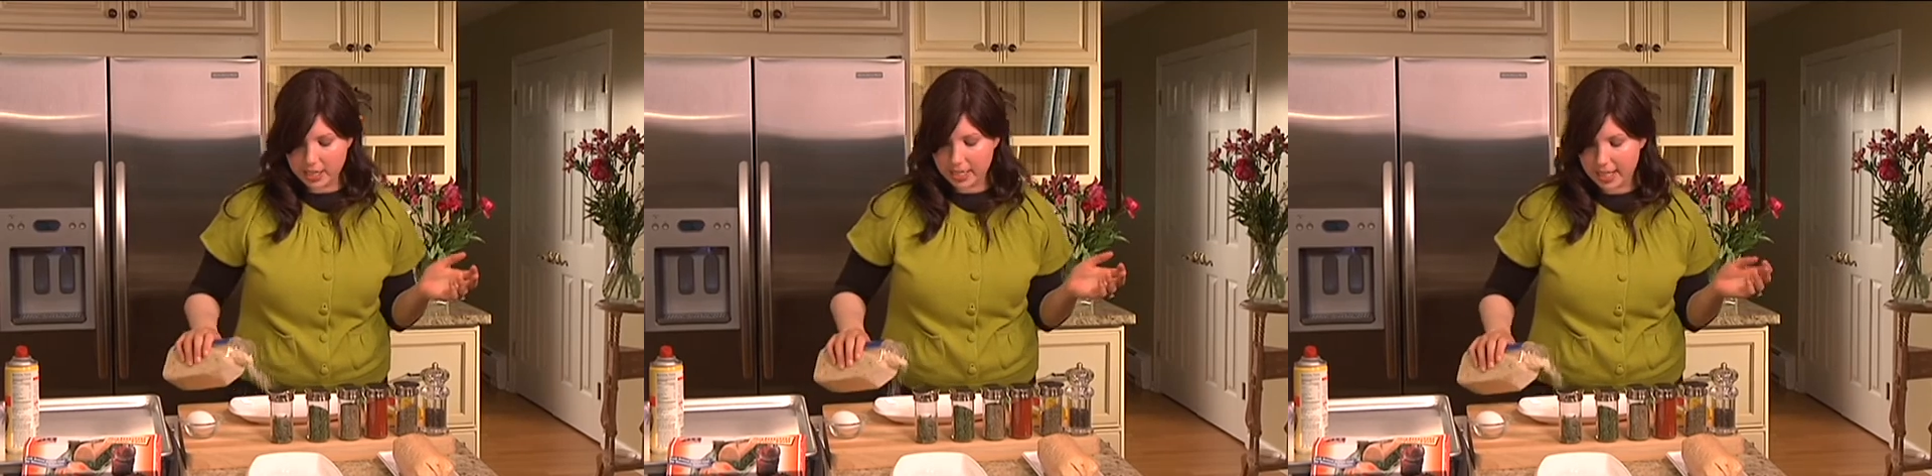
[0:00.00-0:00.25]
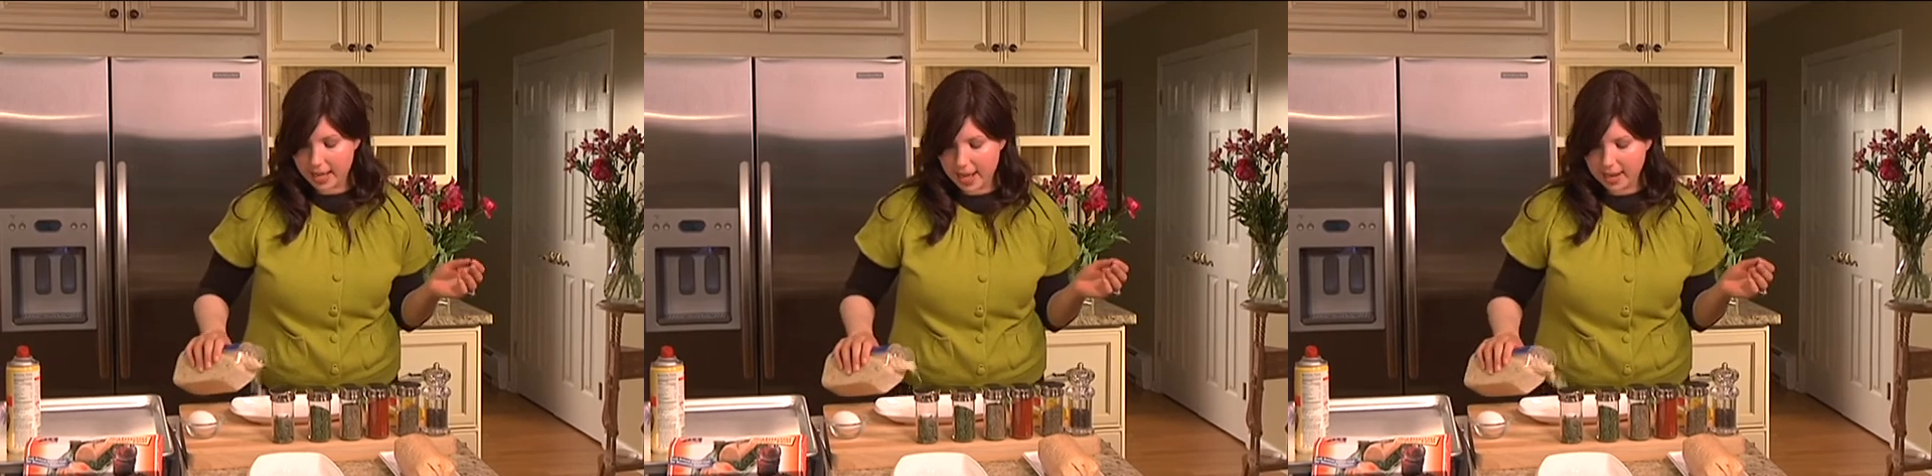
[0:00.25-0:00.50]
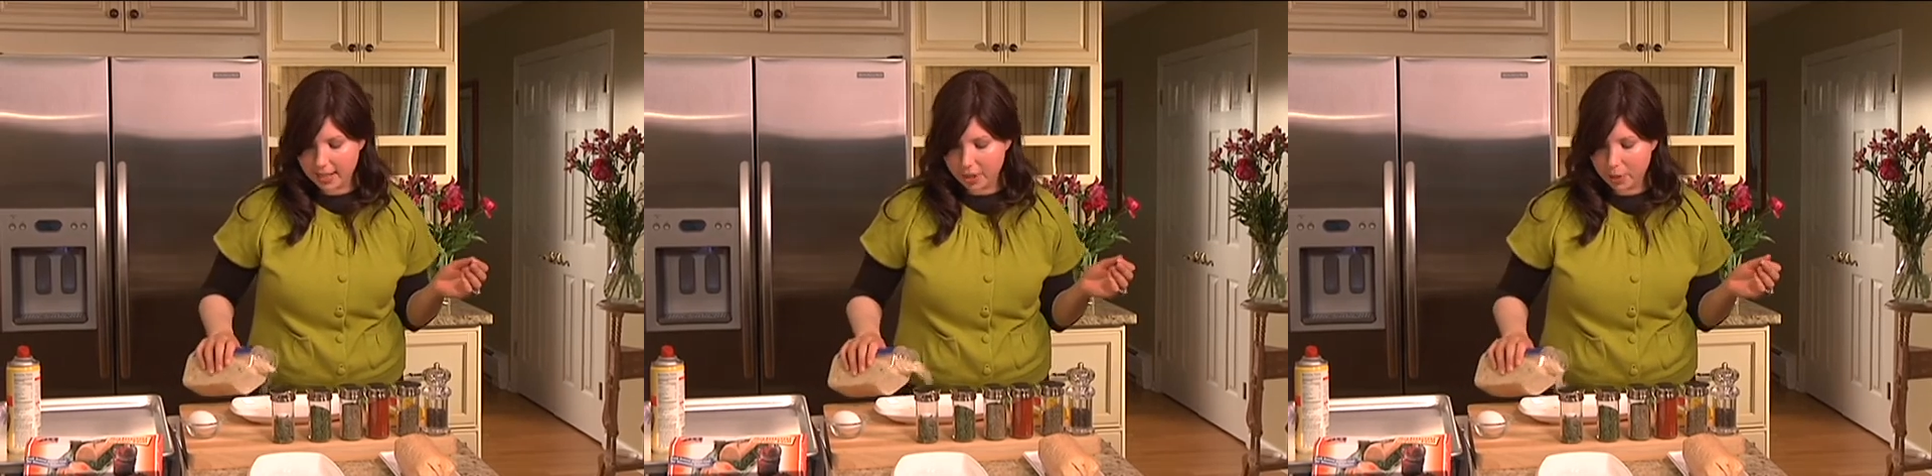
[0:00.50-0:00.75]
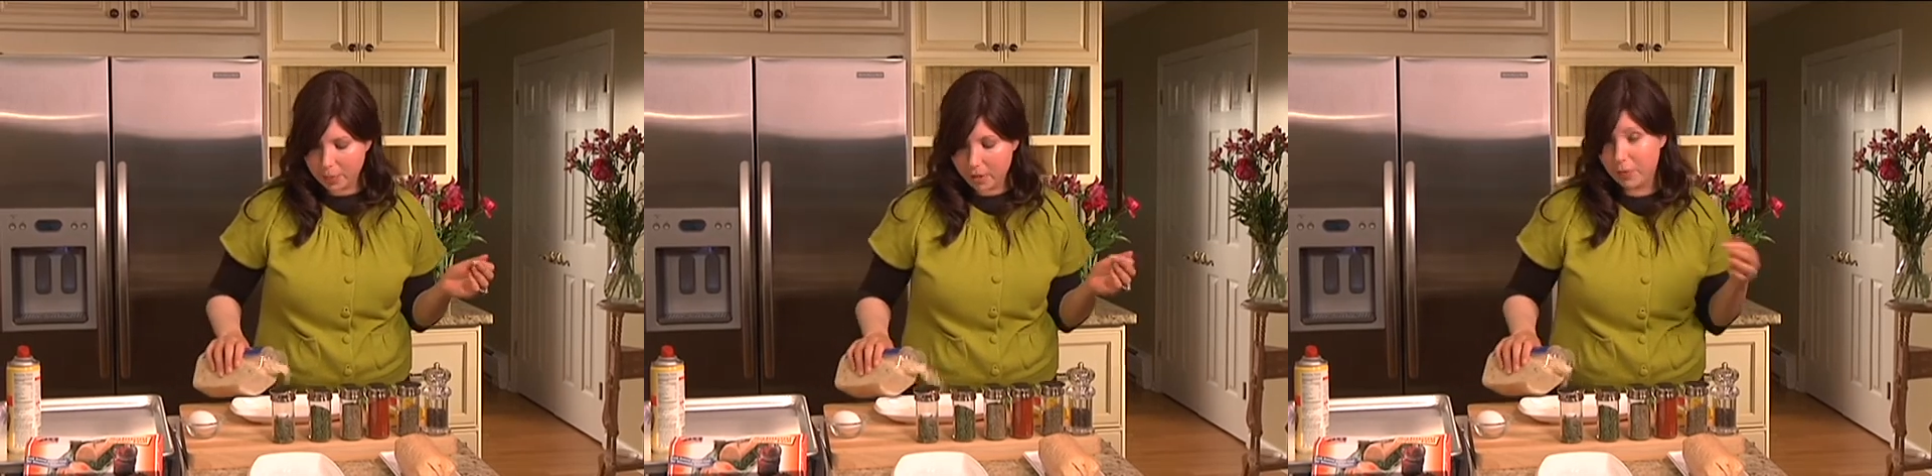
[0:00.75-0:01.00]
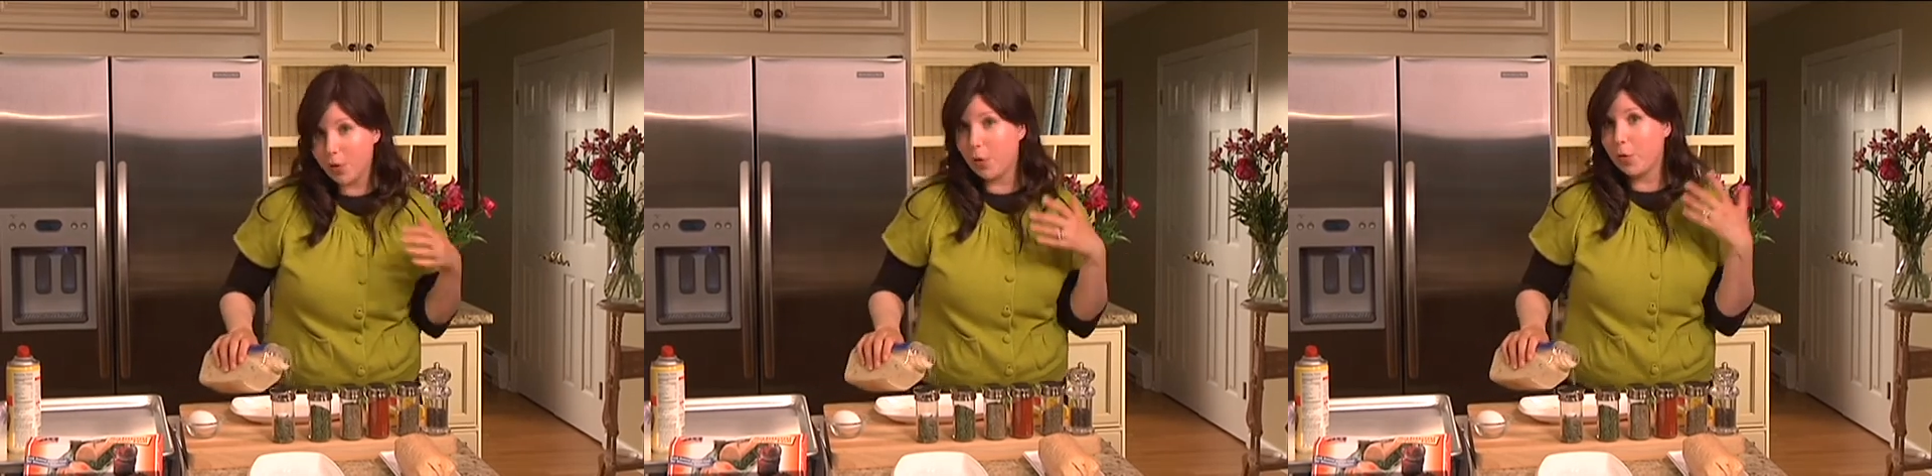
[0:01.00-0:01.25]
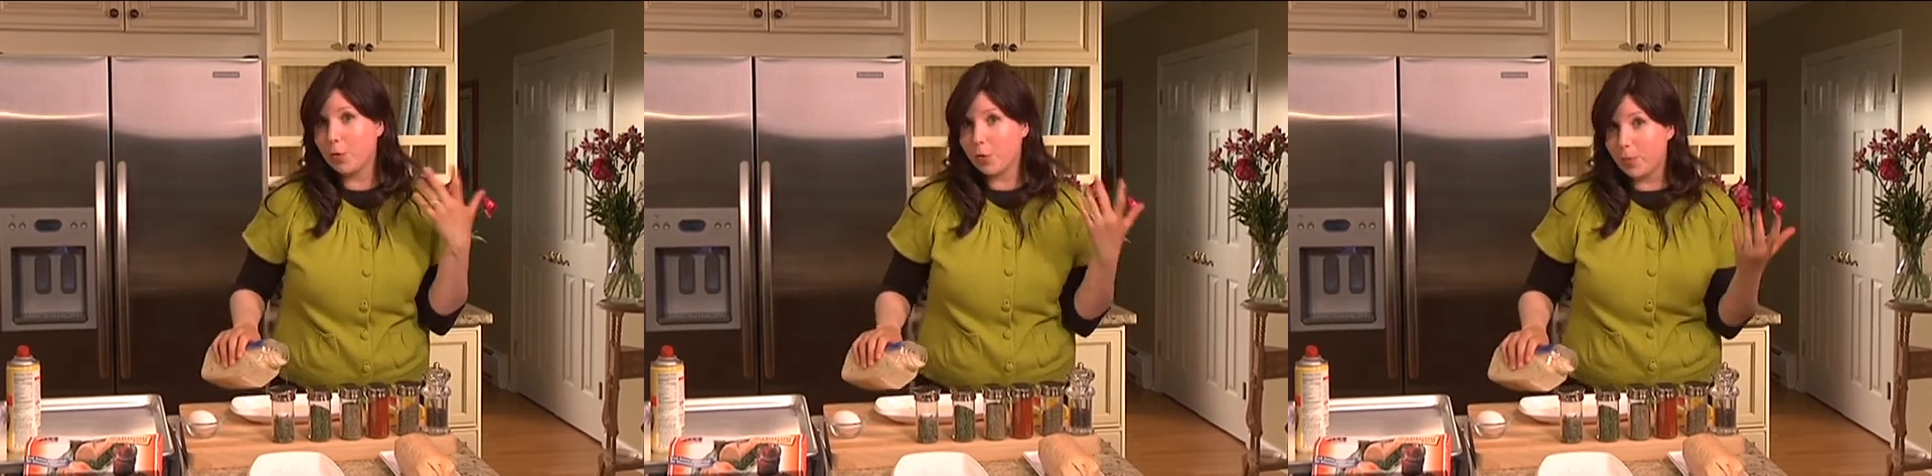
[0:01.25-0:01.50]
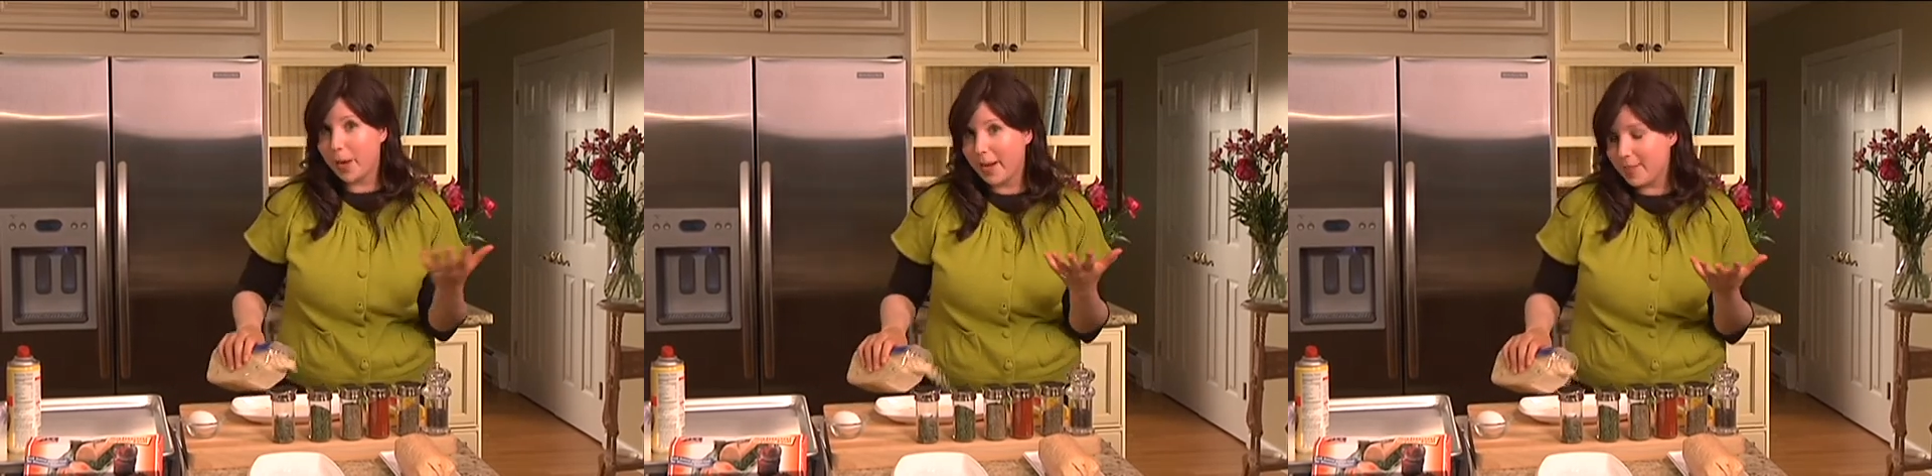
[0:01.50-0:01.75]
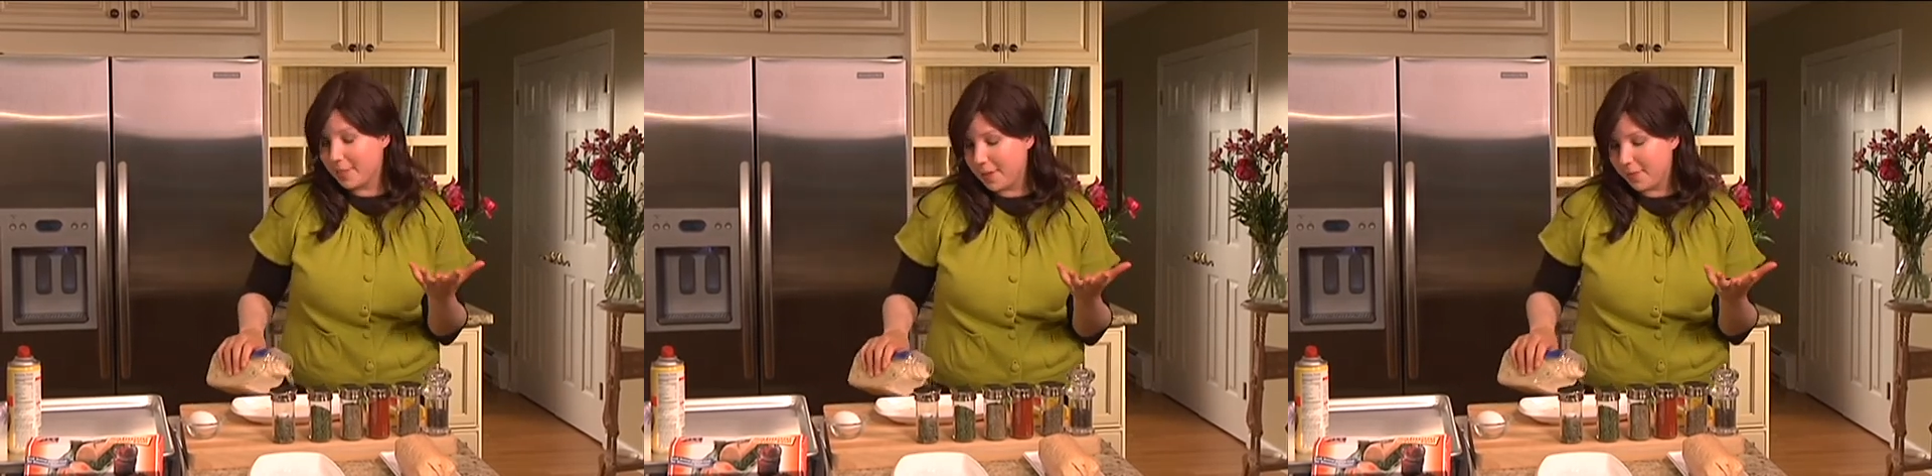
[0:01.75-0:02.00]
to get out a little bit of your own
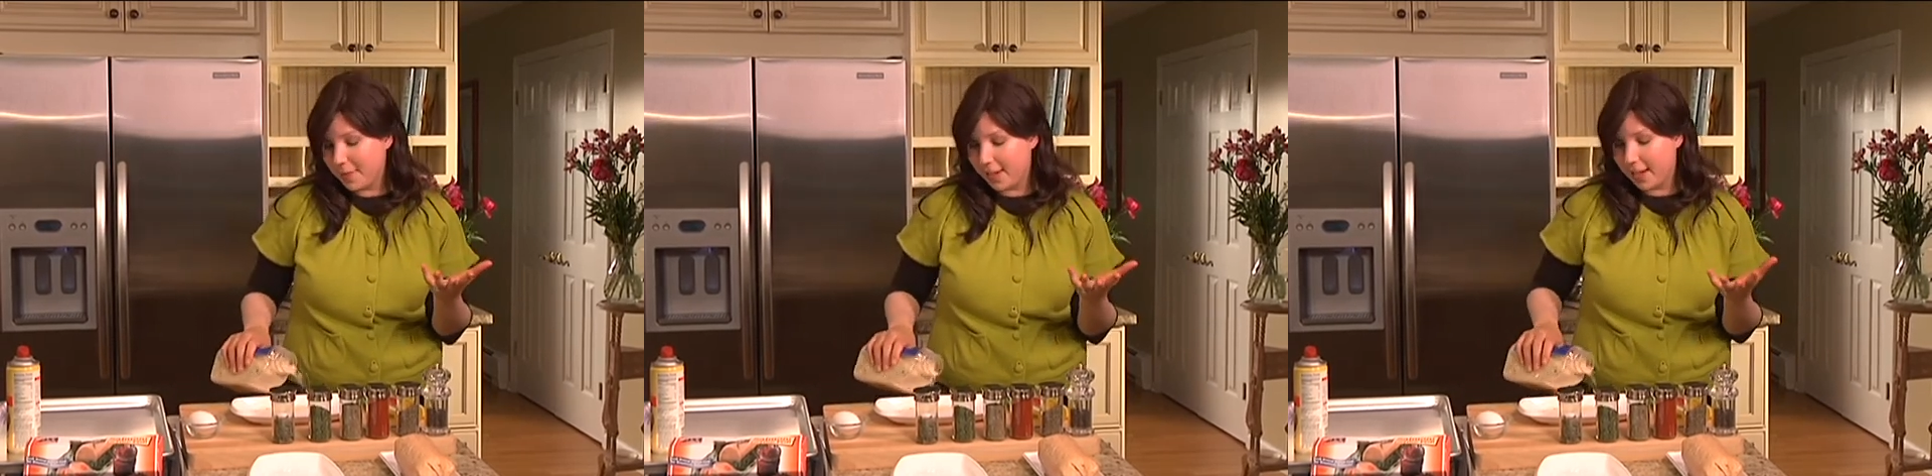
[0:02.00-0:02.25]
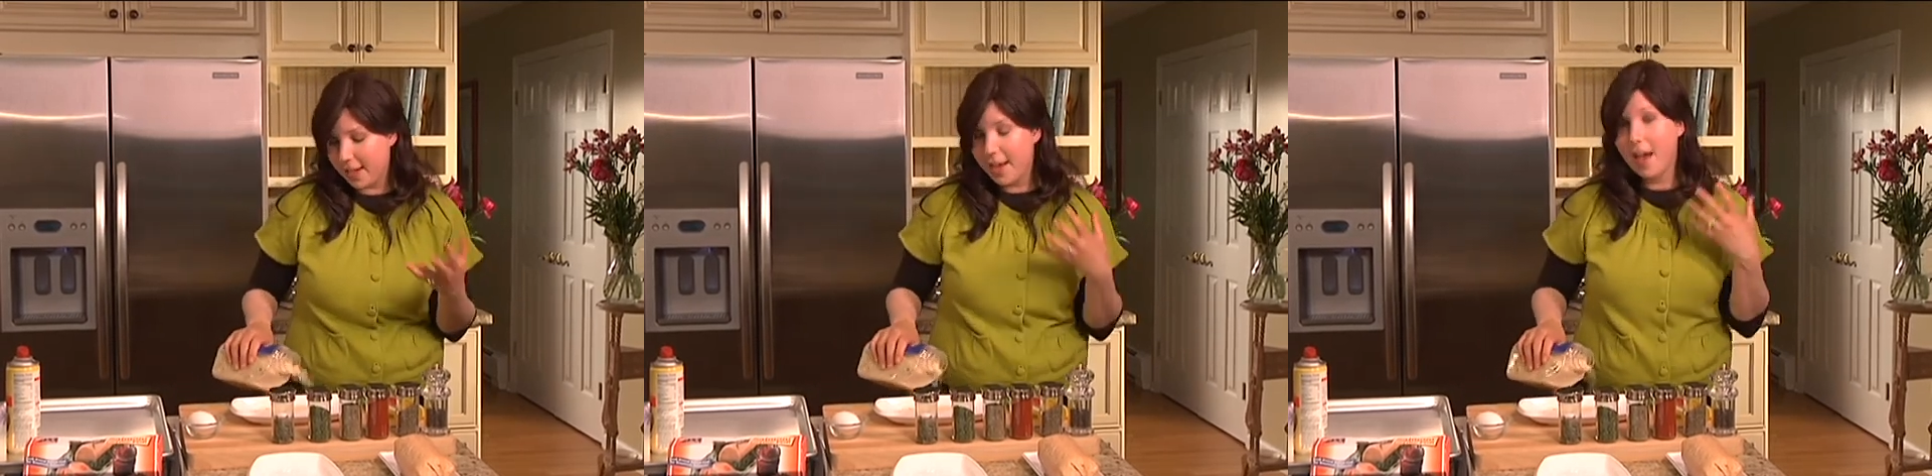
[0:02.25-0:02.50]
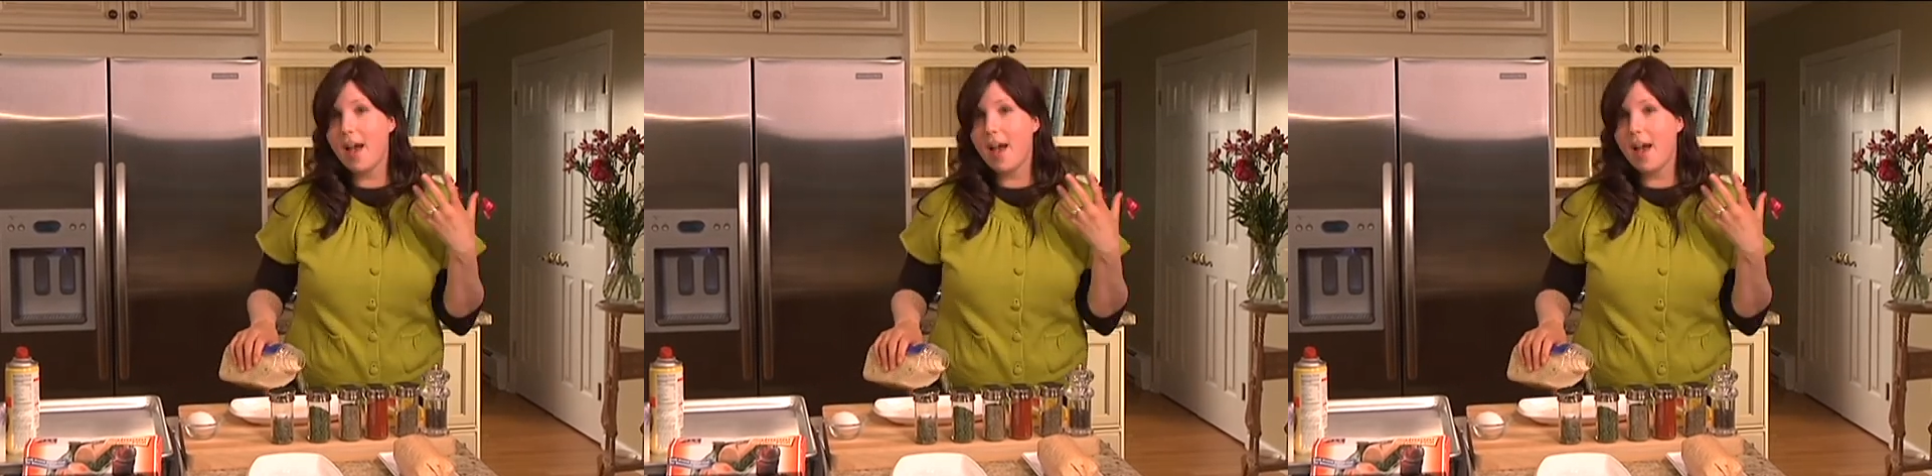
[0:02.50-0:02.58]
creativity,